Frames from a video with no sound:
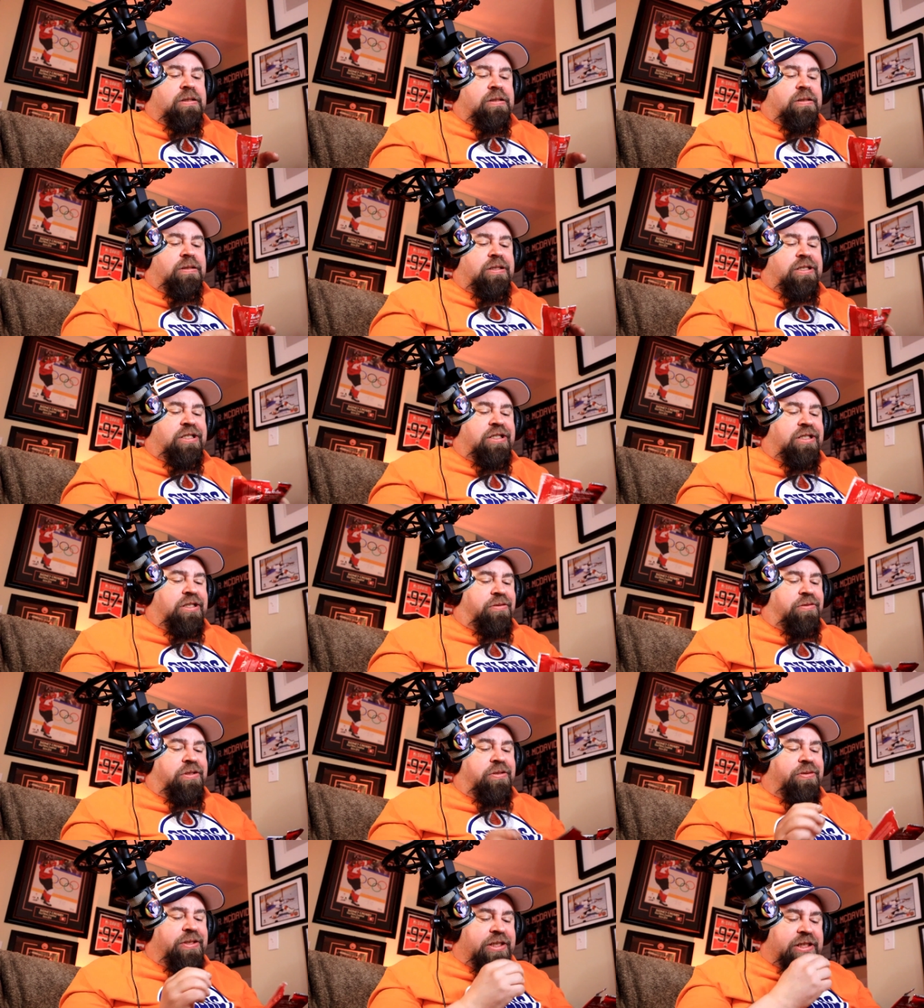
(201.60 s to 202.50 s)
Okay,
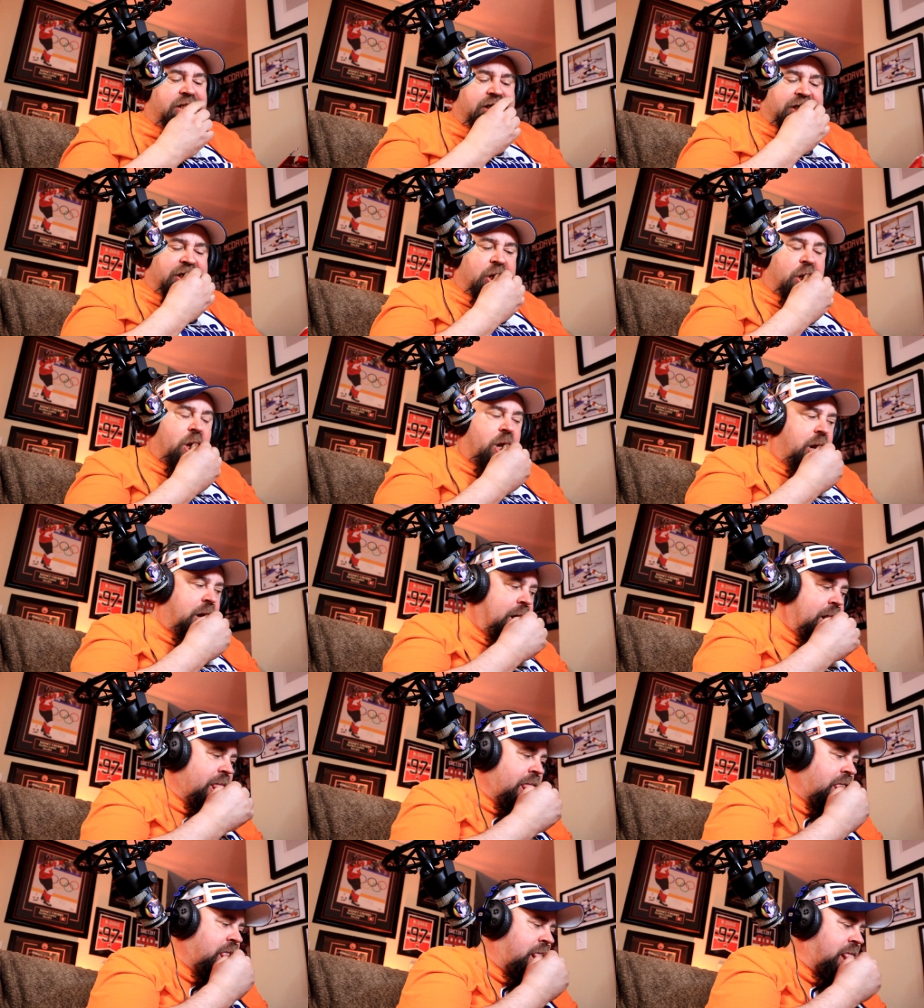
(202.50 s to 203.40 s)
what do we got?
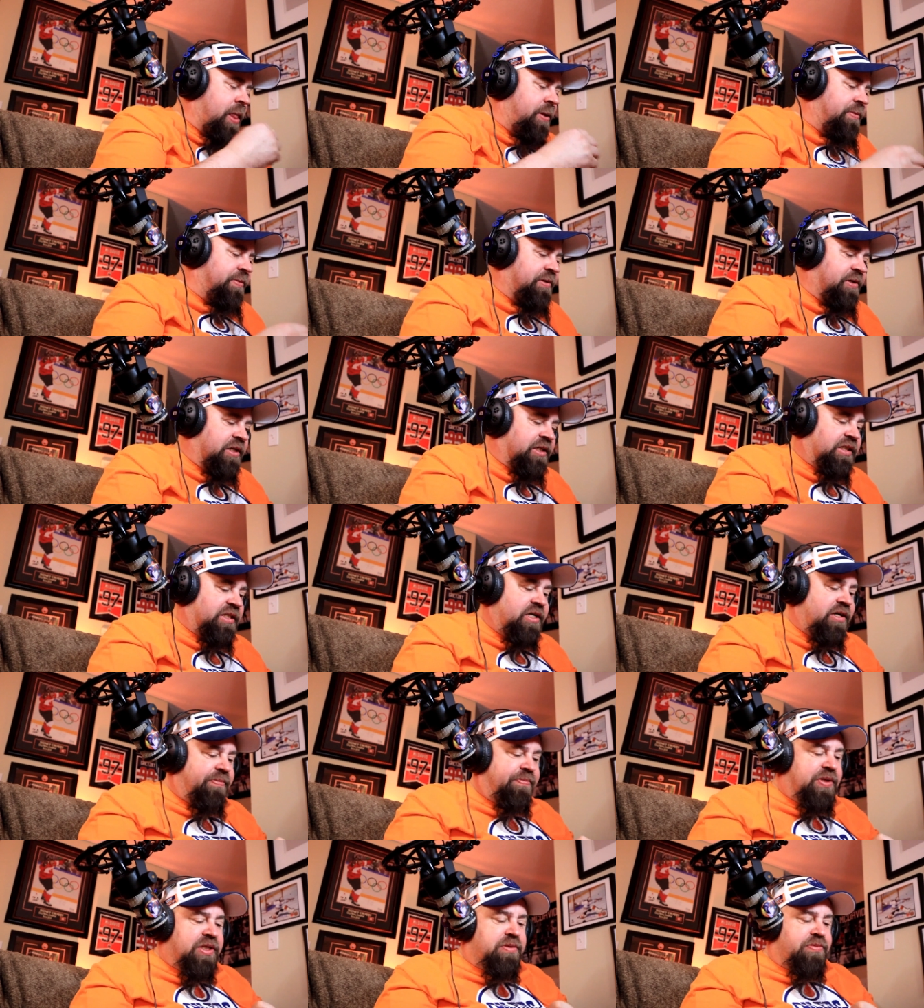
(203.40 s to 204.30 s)
I
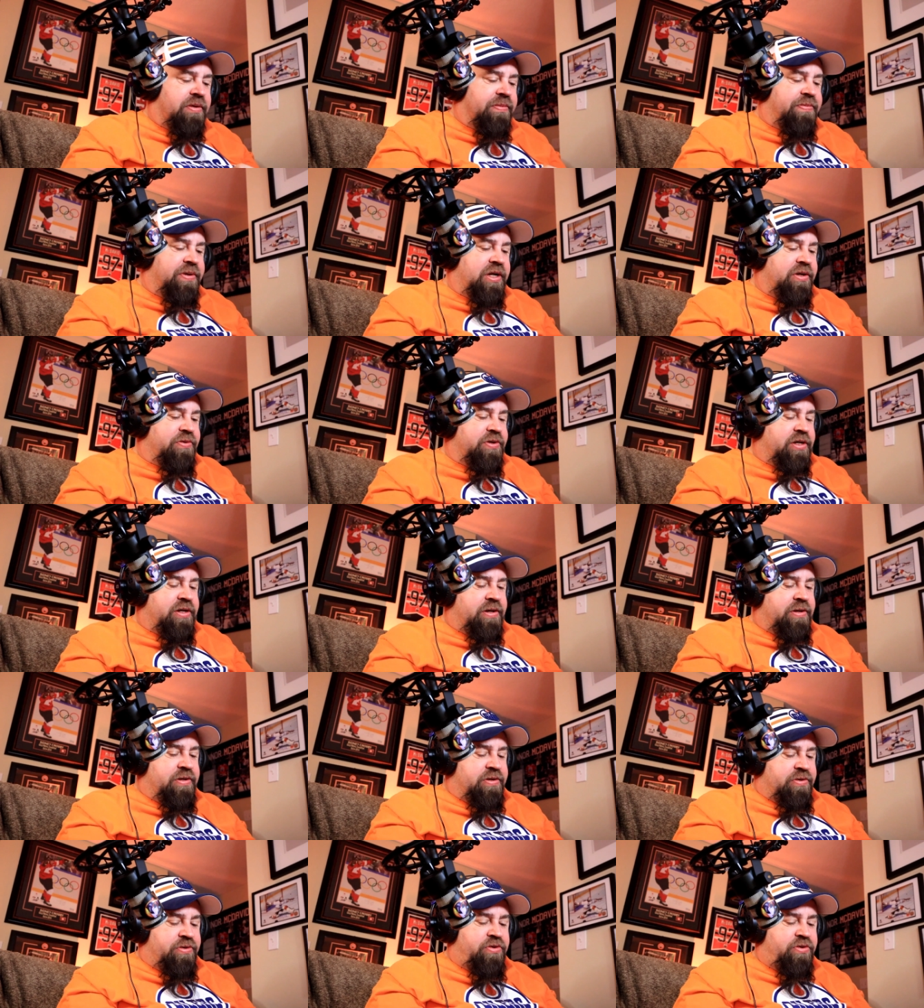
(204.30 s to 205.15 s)
see a Pittsburgh Penguin.